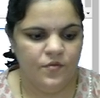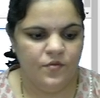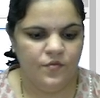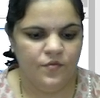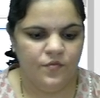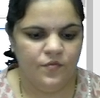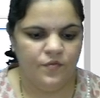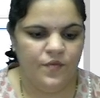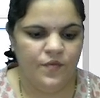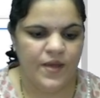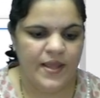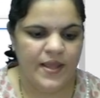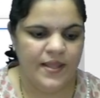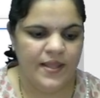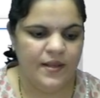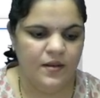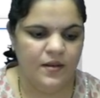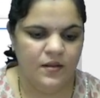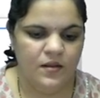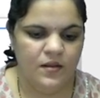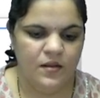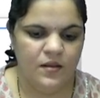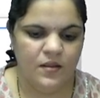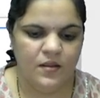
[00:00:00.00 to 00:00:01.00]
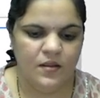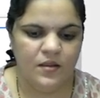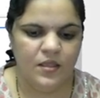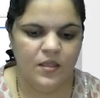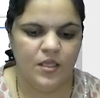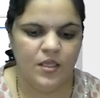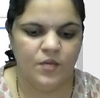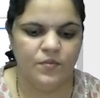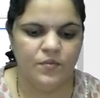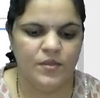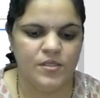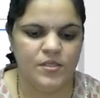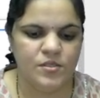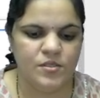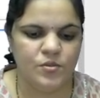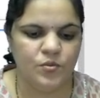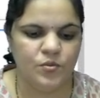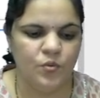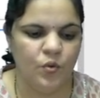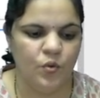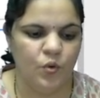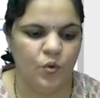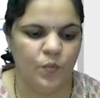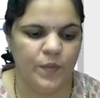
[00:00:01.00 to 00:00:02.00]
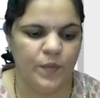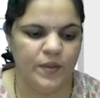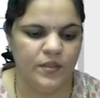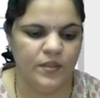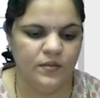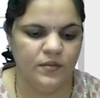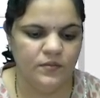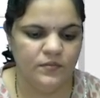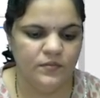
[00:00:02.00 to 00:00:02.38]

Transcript: File equals to open